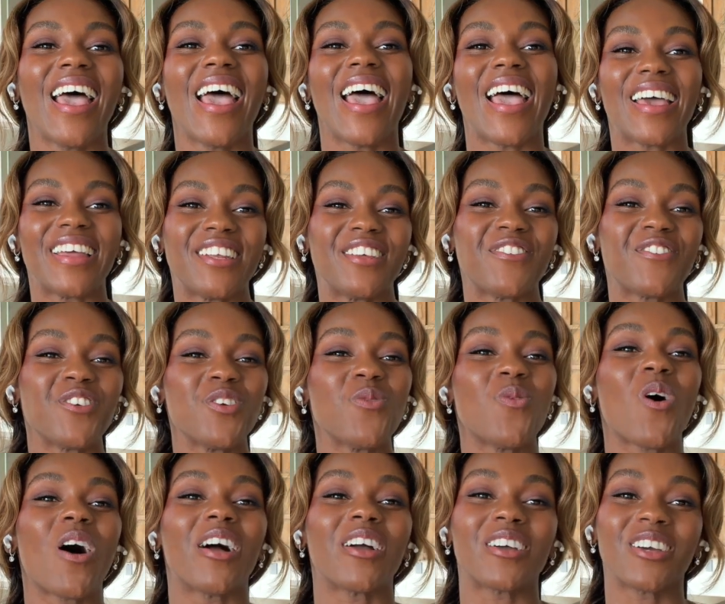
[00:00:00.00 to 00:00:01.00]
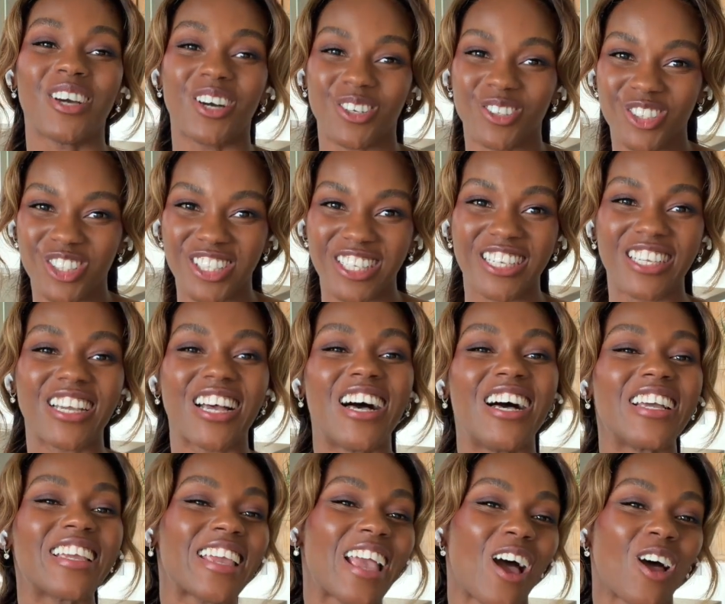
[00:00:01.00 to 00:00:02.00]
And if you want coaching,
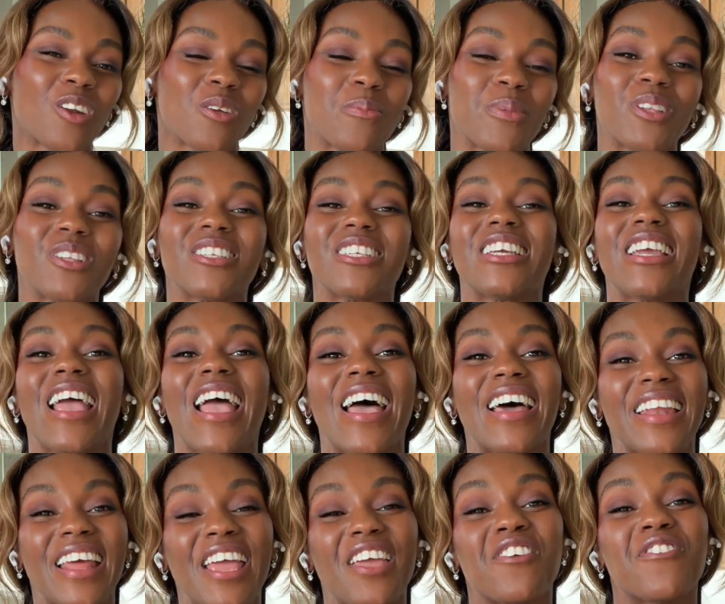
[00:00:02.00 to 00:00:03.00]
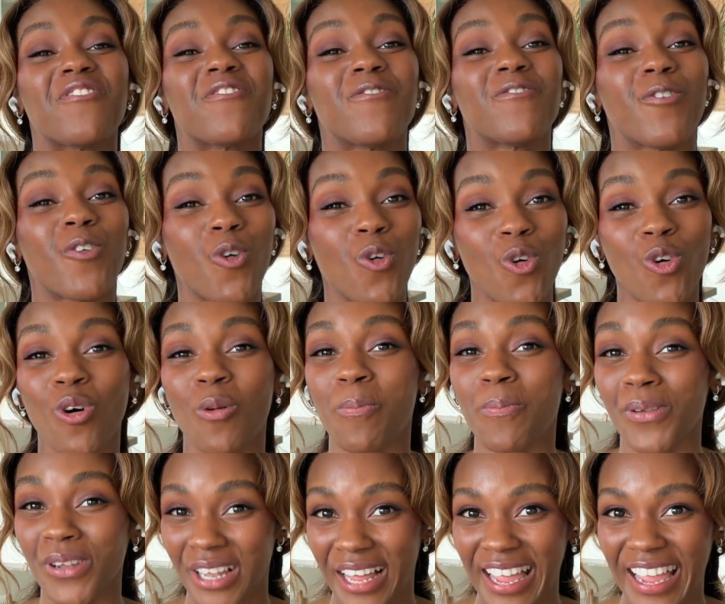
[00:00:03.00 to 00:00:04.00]
accountability, and a full
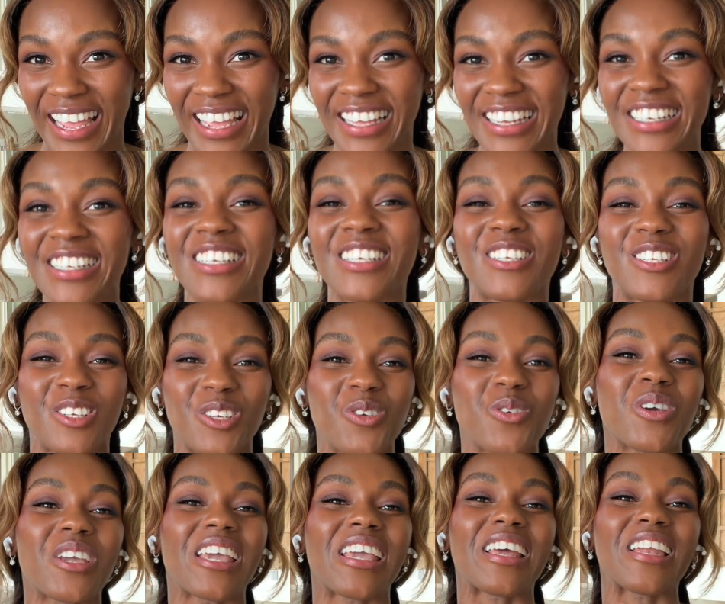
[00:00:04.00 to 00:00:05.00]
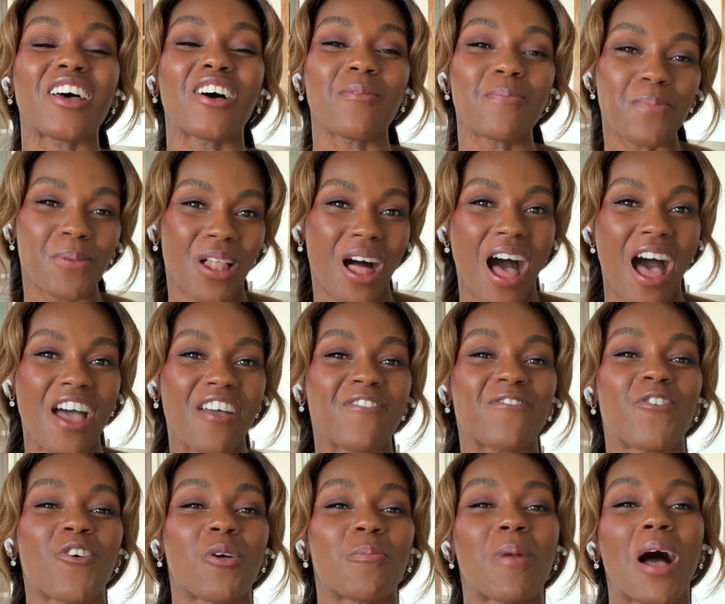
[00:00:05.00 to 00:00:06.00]
plan, you can apply
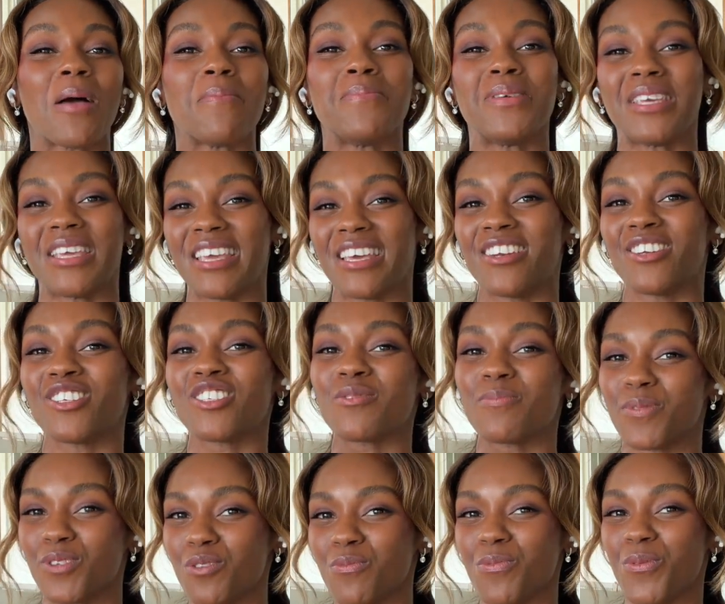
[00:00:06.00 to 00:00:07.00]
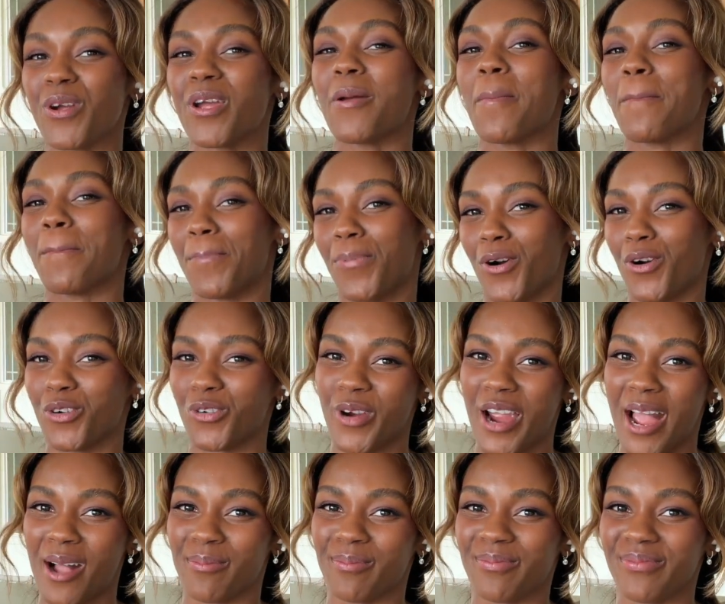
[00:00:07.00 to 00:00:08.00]
for my Beginner's Blueprint program.